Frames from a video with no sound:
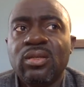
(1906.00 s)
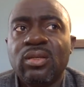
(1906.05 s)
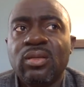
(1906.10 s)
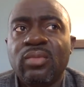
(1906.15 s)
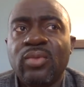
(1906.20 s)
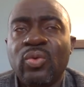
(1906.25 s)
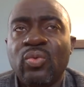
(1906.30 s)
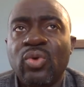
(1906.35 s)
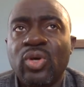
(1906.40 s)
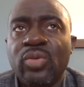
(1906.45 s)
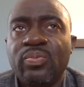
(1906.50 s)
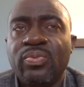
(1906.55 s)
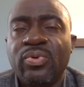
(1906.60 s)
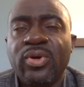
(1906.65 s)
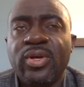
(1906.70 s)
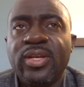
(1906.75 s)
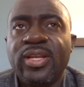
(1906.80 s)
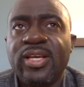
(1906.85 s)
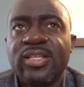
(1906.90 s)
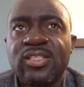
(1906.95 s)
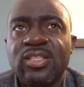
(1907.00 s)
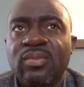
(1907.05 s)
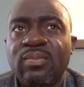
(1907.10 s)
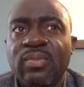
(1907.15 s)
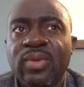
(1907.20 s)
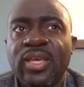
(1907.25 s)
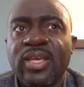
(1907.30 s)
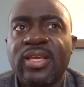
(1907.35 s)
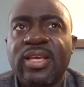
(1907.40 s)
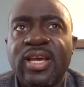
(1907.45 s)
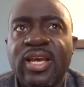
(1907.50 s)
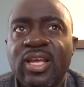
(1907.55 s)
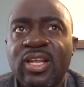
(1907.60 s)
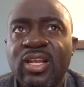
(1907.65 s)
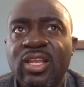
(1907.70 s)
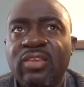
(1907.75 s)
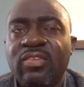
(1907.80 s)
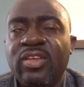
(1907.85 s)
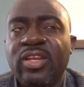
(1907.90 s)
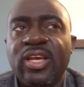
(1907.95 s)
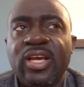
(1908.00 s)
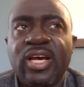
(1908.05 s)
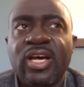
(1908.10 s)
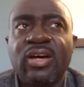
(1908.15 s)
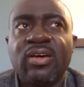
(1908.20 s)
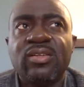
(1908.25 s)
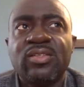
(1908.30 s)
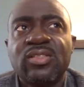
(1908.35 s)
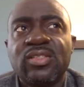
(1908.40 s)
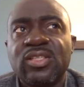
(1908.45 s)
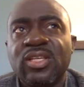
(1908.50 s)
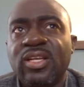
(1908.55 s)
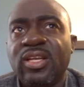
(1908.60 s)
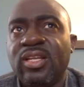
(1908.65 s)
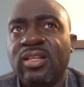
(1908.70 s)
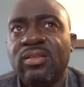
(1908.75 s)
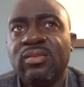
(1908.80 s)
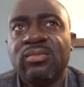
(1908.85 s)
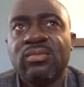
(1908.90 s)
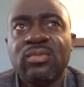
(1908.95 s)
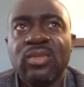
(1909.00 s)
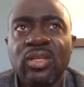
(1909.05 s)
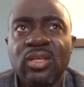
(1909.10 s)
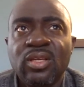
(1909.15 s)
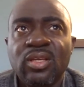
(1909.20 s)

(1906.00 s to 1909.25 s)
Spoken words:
I mean, what point does it make? I live in a house, sitting,